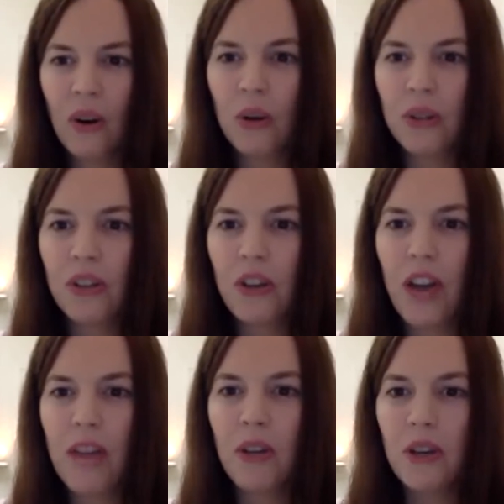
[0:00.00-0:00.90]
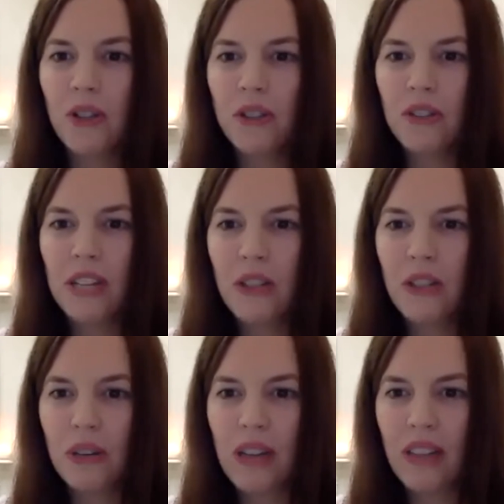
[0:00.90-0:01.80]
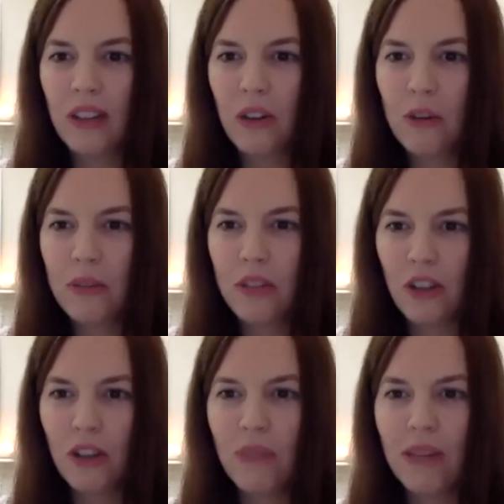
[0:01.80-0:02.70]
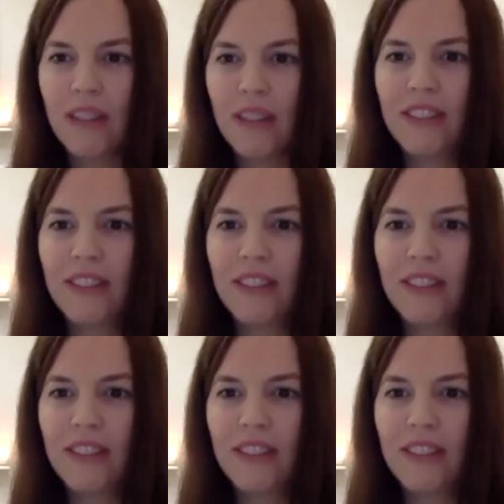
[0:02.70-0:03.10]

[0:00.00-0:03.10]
Also, I'm going into another corporate job and I feel